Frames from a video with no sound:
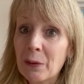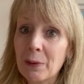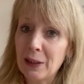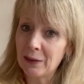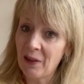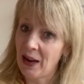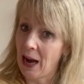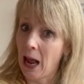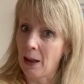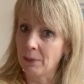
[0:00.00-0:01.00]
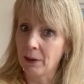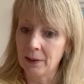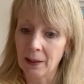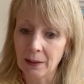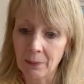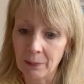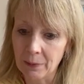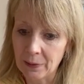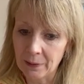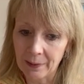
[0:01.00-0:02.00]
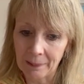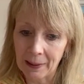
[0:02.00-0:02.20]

which is very apt because that's where most of them